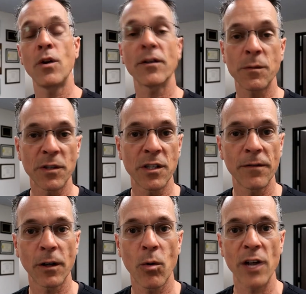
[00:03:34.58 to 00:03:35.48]
you have
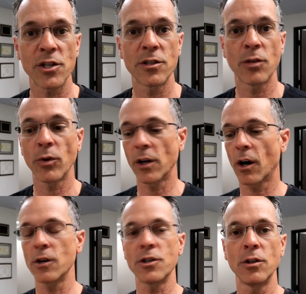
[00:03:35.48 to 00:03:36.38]
specific questions in
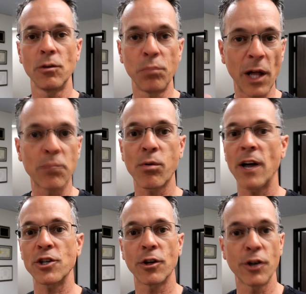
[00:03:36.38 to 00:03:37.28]
regard to blood
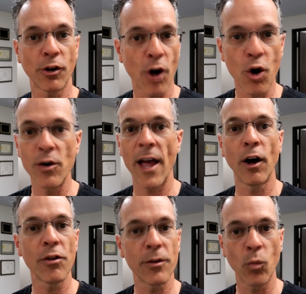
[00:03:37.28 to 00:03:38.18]
pressure, your own
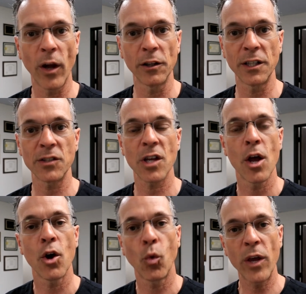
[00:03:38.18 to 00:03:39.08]
health and wellness,
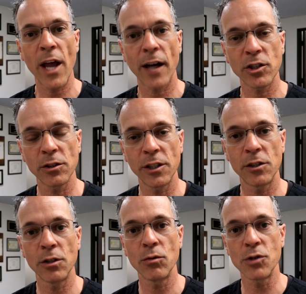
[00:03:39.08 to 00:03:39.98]
we actually
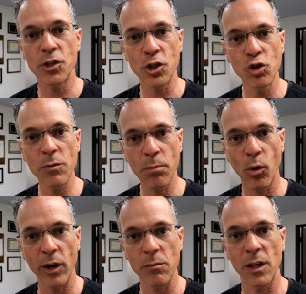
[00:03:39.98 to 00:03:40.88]
do Zoom
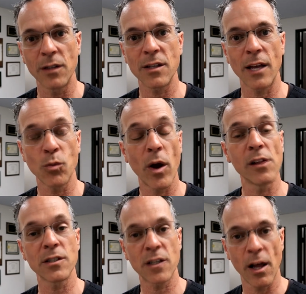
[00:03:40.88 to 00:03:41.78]
appointments as
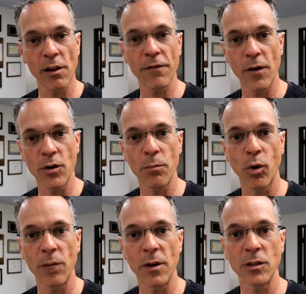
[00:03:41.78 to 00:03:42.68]
well as telephone
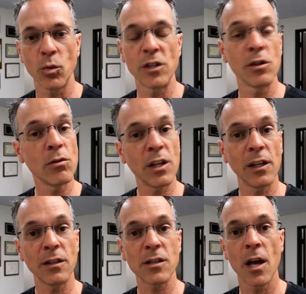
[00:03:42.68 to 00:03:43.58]
appointments. We do
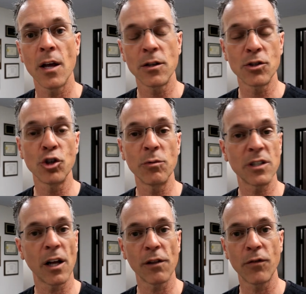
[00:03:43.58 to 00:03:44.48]
these Zoom and
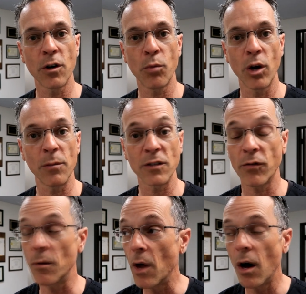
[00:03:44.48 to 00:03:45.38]
telephone appointments
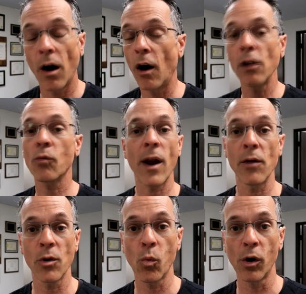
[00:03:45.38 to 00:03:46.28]
from all
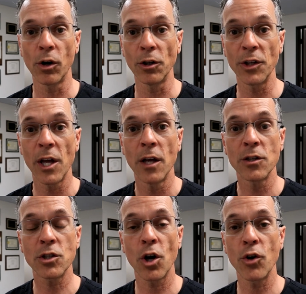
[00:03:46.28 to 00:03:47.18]
around the world.
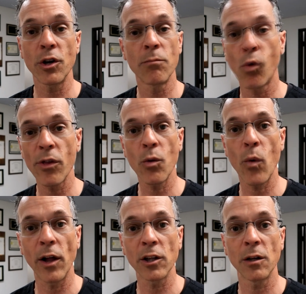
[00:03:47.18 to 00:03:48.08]
So you're more than
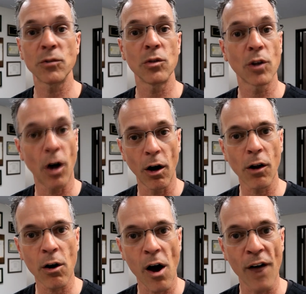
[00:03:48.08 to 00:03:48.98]
welcome to call
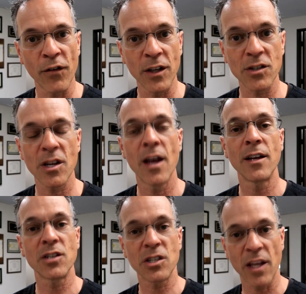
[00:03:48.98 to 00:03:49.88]
our office,
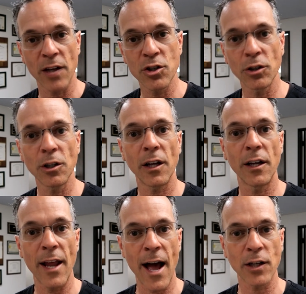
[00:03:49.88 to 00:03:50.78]
schedule
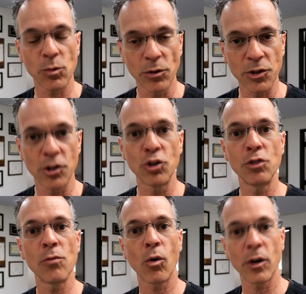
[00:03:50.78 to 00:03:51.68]
an actual
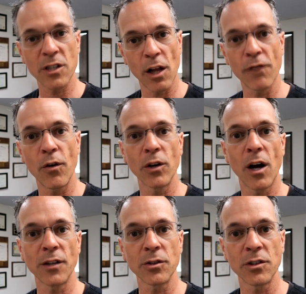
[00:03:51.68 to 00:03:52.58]
Zoom or a telephone
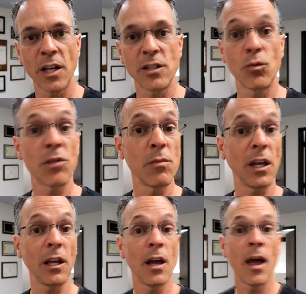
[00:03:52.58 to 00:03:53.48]
consultation with
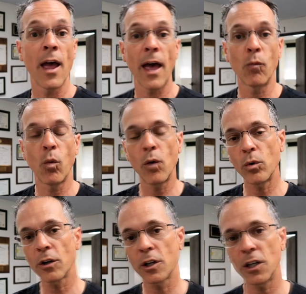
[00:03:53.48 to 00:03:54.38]
me. And what
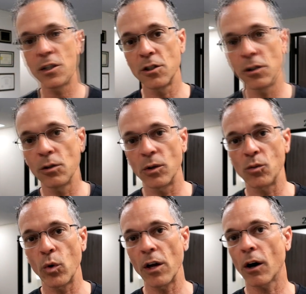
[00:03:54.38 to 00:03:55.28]
we're gonna do is
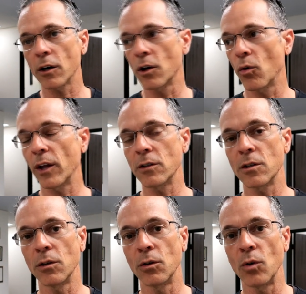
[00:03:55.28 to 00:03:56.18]
we are going
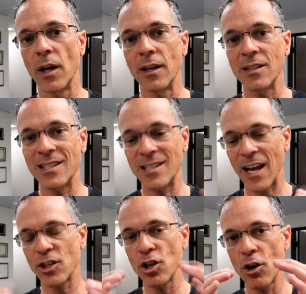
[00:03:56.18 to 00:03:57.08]
to
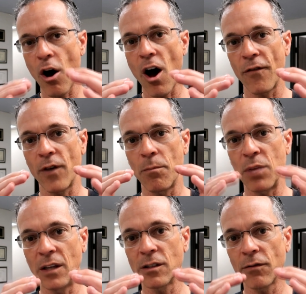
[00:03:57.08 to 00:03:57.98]
section off a
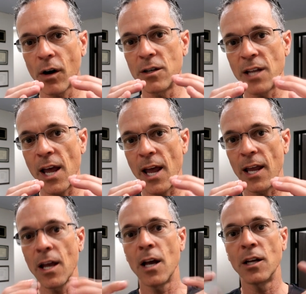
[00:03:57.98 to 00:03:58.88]
piece of our
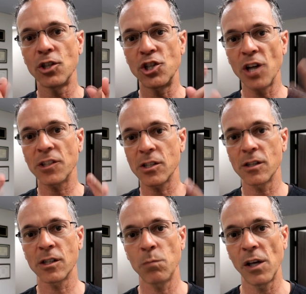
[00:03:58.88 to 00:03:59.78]
day just
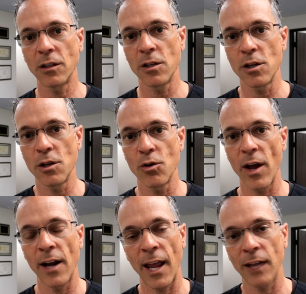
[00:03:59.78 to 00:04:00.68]
to speak to you
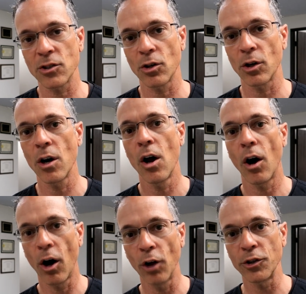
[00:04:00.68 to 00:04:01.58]
and answer
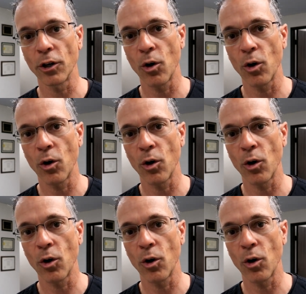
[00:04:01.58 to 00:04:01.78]
all your